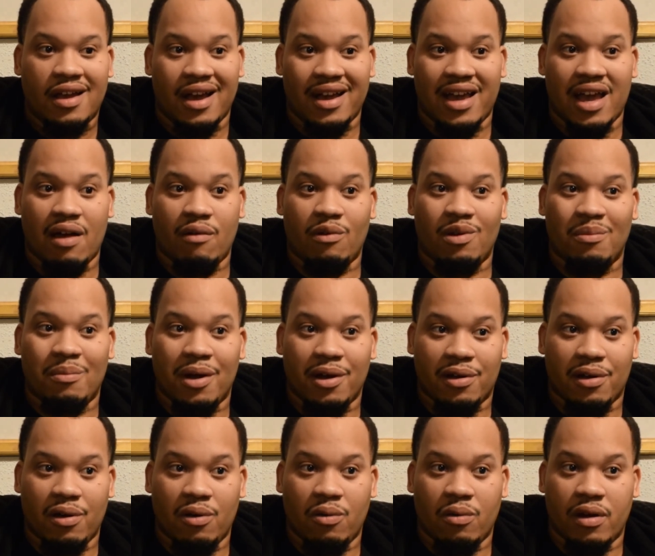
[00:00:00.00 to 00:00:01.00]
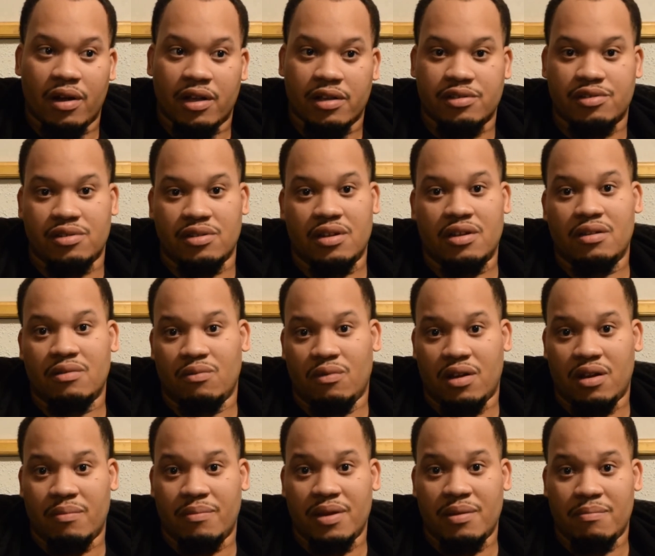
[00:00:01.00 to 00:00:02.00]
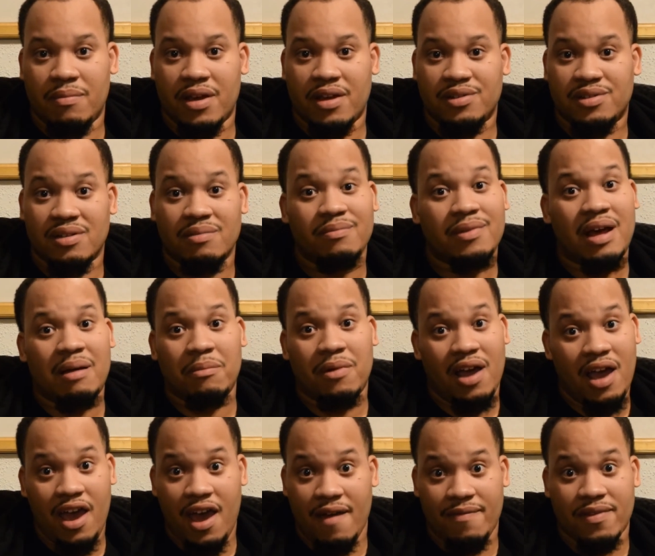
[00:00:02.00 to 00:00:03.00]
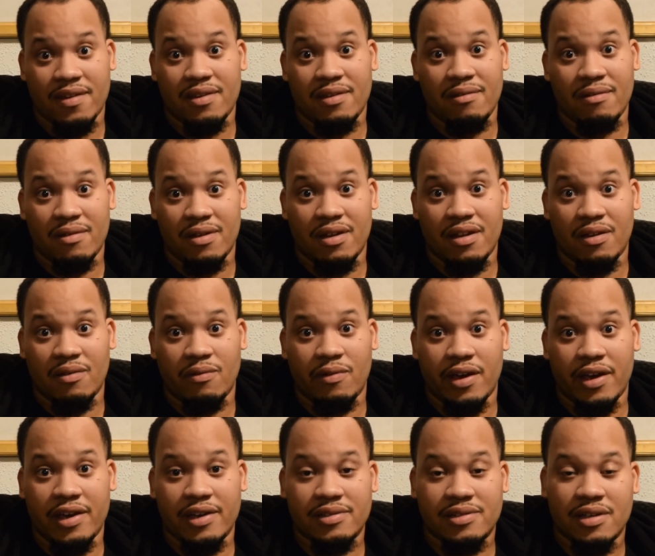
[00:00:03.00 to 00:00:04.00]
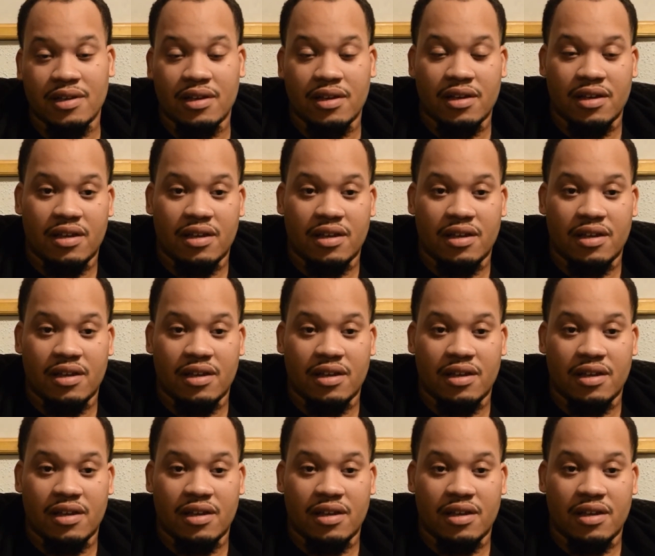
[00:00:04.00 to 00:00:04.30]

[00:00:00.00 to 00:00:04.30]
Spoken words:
I got one of my coworkers, she didn't want to be mentioned, but I'm going to have to do it anyways.